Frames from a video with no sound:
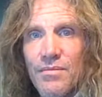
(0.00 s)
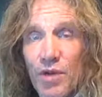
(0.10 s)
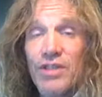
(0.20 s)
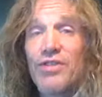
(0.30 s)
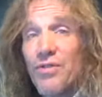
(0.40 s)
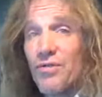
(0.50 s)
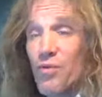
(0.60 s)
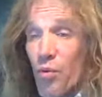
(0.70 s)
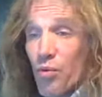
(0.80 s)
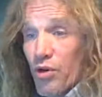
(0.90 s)
Once you've
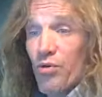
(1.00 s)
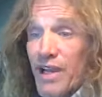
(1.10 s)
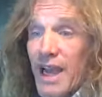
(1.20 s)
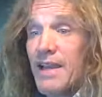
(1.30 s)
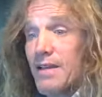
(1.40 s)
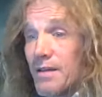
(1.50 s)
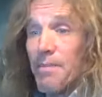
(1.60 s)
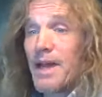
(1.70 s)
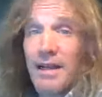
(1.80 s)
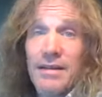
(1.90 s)
created the
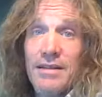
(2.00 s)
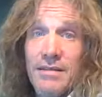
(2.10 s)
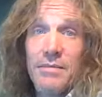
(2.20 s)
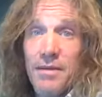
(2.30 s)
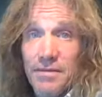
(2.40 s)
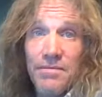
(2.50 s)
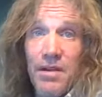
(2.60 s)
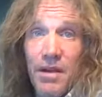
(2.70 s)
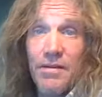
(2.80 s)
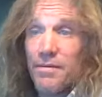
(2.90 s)
mechanism of,
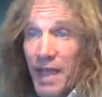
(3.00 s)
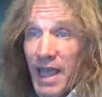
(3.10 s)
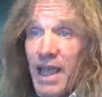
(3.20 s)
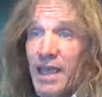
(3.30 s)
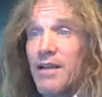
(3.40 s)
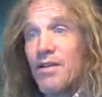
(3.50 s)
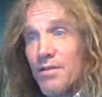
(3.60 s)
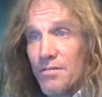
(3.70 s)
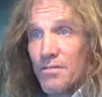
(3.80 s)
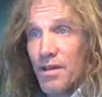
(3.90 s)
of egg,
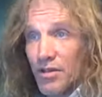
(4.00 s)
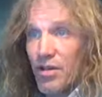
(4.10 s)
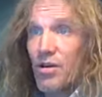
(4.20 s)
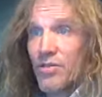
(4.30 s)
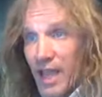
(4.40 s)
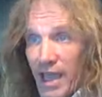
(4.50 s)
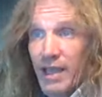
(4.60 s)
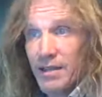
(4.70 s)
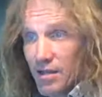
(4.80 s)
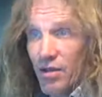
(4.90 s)
adult,
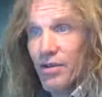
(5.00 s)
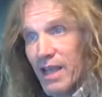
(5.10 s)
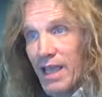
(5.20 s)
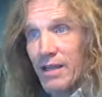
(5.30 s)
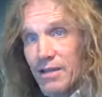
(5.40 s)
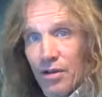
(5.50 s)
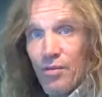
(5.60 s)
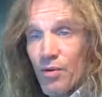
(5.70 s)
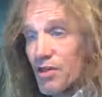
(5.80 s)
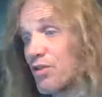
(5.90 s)
egg, adult, egg,
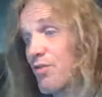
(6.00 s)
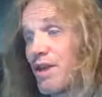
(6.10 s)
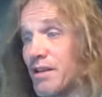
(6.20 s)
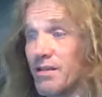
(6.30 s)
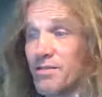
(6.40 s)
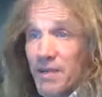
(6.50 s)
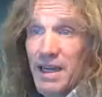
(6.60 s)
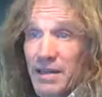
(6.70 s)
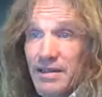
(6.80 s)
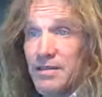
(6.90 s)
adult. Once you create this
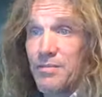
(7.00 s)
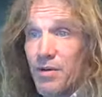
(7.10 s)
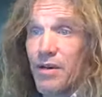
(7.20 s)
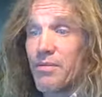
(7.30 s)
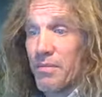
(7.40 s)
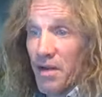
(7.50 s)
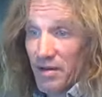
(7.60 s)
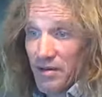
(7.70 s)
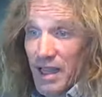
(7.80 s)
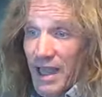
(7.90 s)
mechanism where uh,
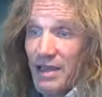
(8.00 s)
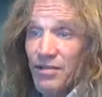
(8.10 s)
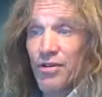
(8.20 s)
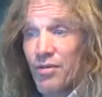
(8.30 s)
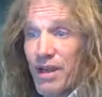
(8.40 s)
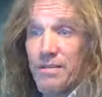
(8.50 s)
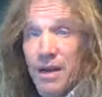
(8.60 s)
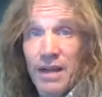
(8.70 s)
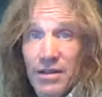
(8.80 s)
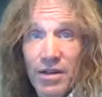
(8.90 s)
eggs are created
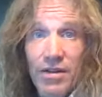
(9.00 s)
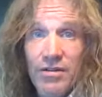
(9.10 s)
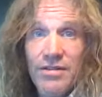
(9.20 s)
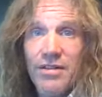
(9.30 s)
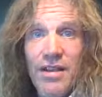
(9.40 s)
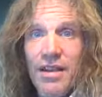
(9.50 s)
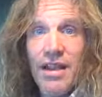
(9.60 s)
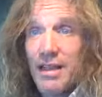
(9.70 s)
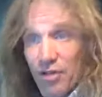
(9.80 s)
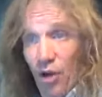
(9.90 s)
by adults,
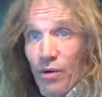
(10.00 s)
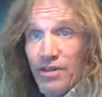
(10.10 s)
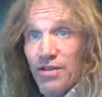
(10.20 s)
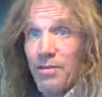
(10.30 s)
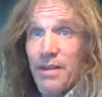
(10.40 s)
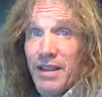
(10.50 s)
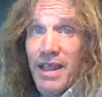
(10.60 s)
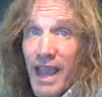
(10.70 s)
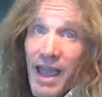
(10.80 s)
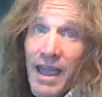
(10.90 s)
it's always going to be
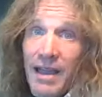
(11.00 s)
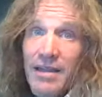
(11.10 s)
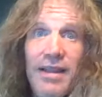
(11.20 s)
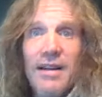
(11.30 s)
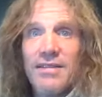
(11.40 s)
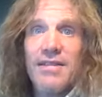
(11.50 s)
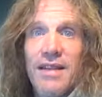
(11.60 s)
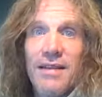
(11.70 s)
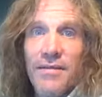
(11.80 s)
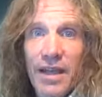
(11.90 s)
the egg that is
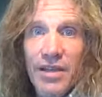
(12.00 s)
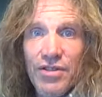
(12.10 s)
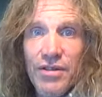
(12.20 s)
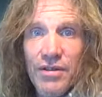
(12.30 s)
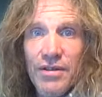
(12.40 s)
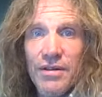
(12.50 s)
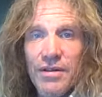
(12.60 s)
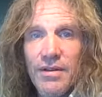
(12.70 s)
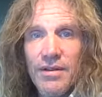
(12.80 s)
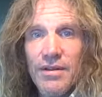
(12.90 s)
the innovation.
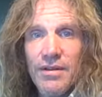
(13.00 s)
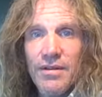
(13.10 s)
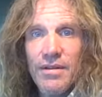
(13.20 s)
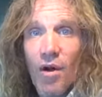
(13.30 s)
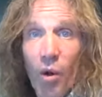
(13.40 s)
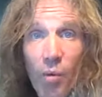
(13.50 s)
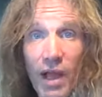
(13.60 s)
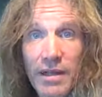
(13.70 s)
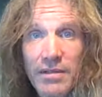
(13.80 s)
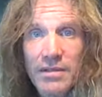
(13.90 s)

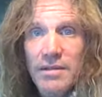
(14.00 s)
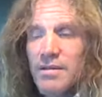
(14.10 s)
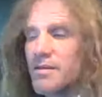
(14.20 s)
Always.